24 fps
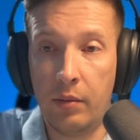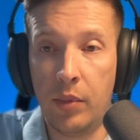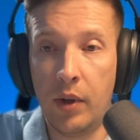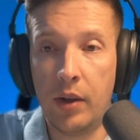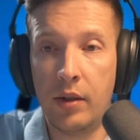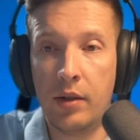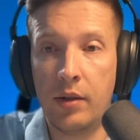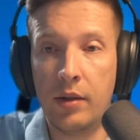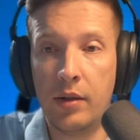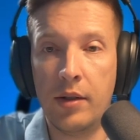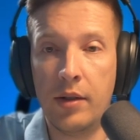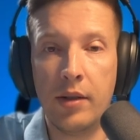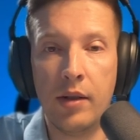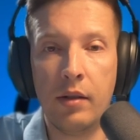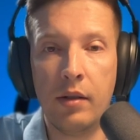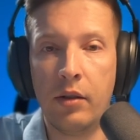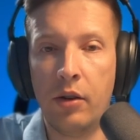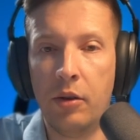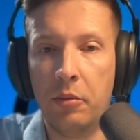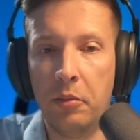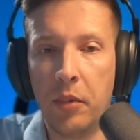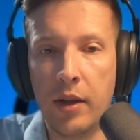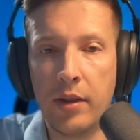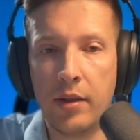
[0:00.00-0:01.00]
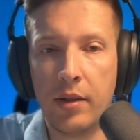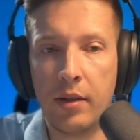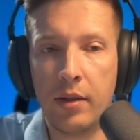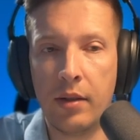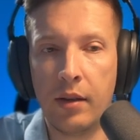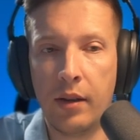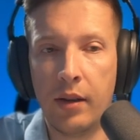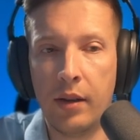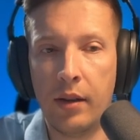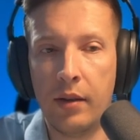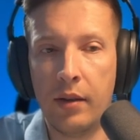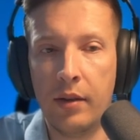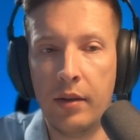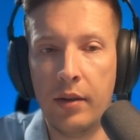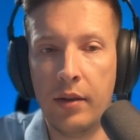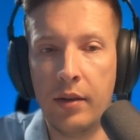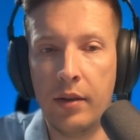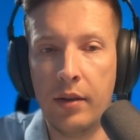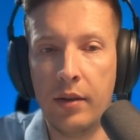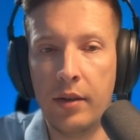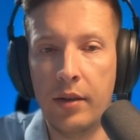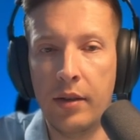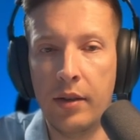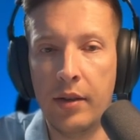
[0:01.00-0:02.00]
But this algorithm
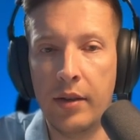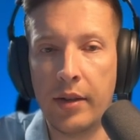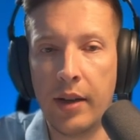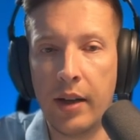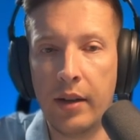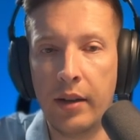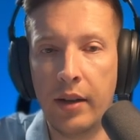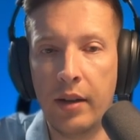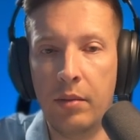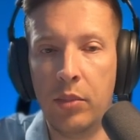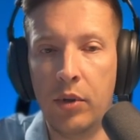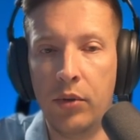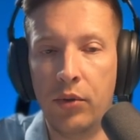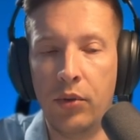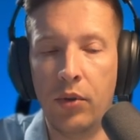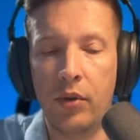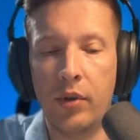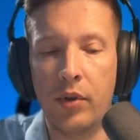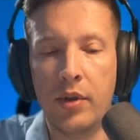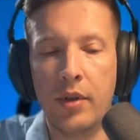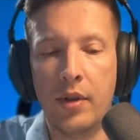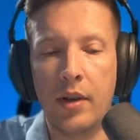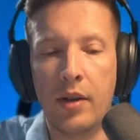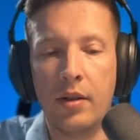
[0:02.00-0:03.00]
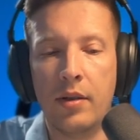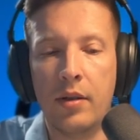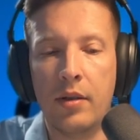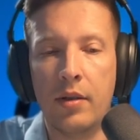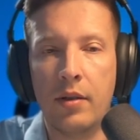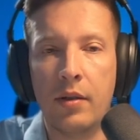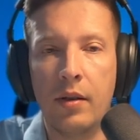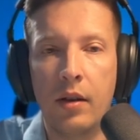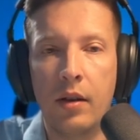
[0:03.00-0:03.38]
is unable to understand this,